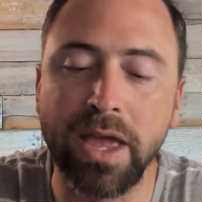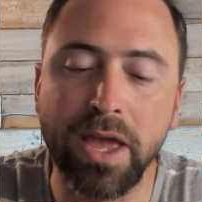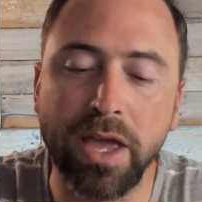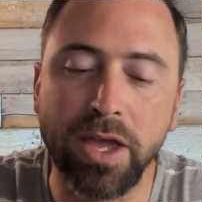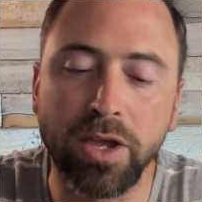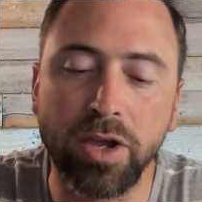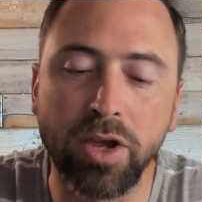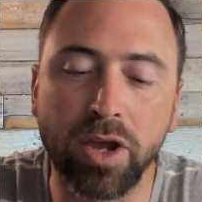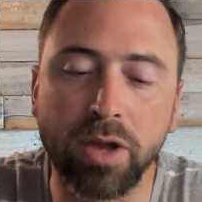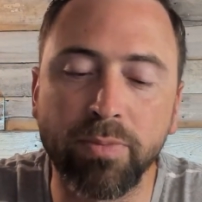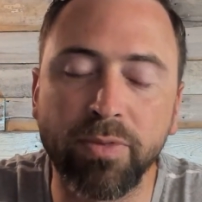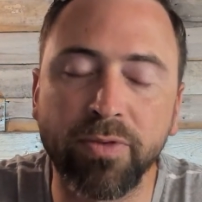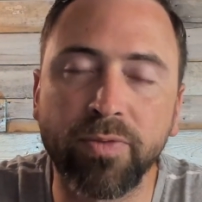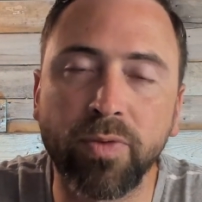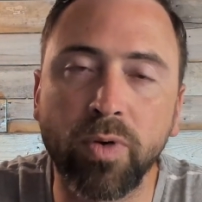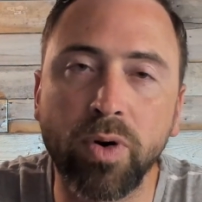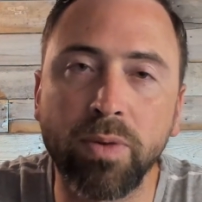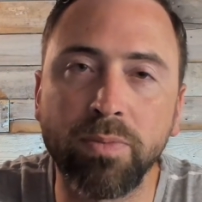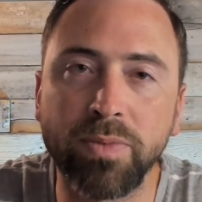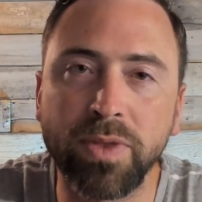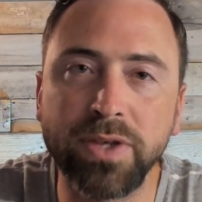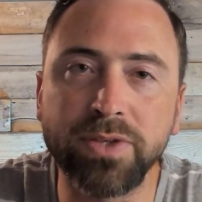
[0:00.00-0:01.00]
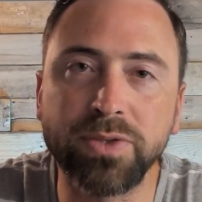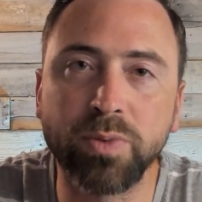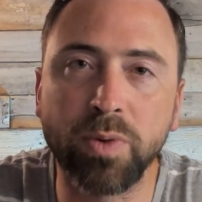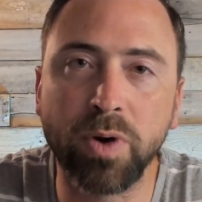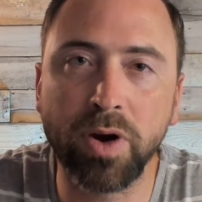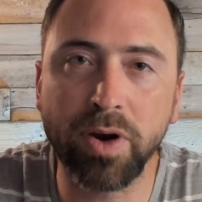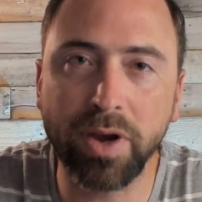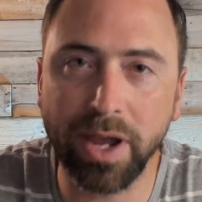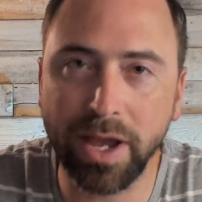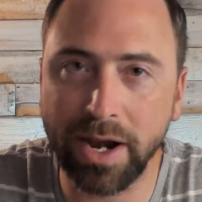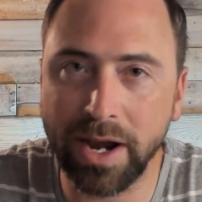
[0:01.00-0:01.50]
you can perform this
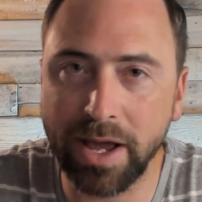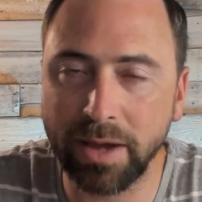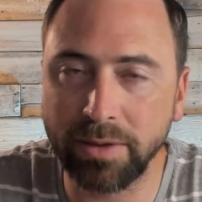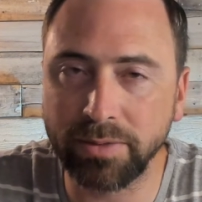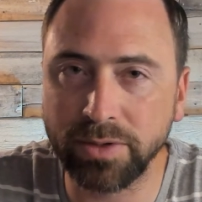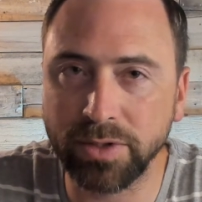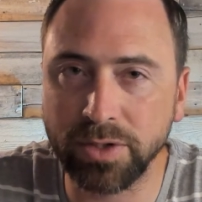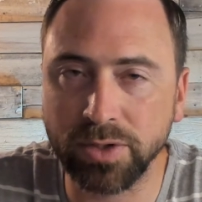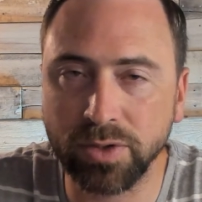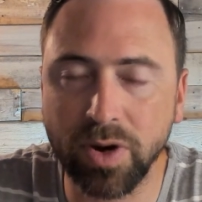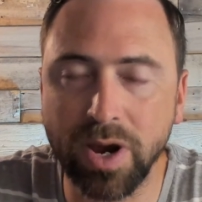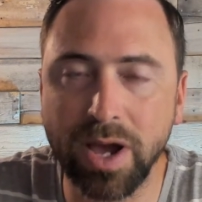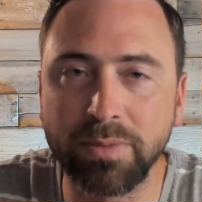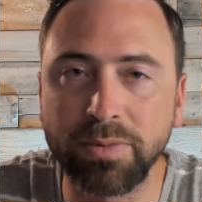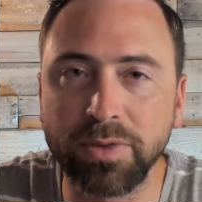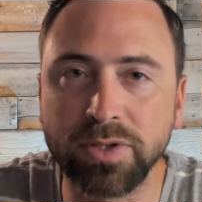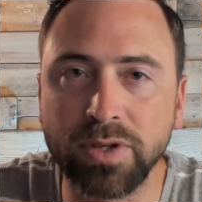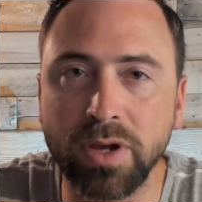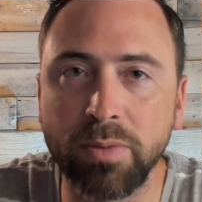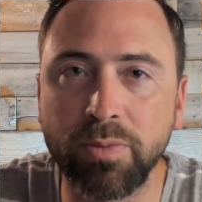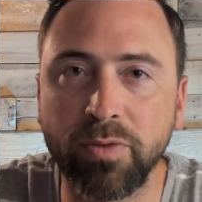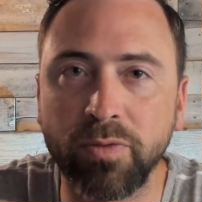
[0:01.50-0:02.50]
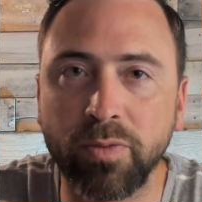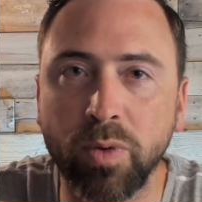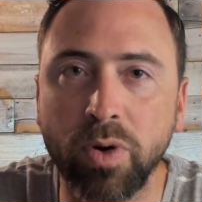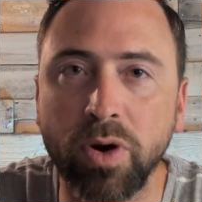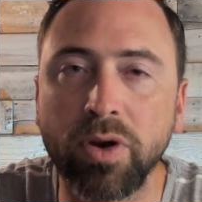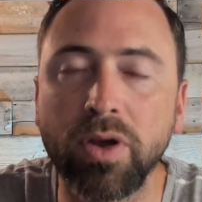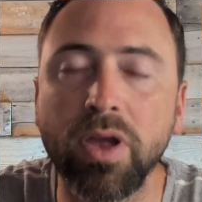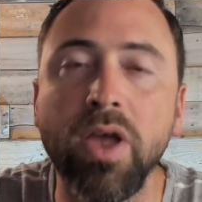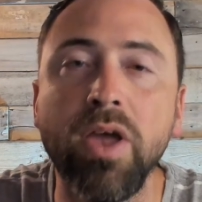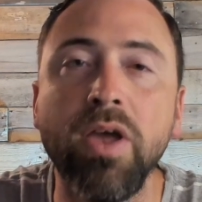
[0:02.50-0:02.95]
work, and I describe the scope of work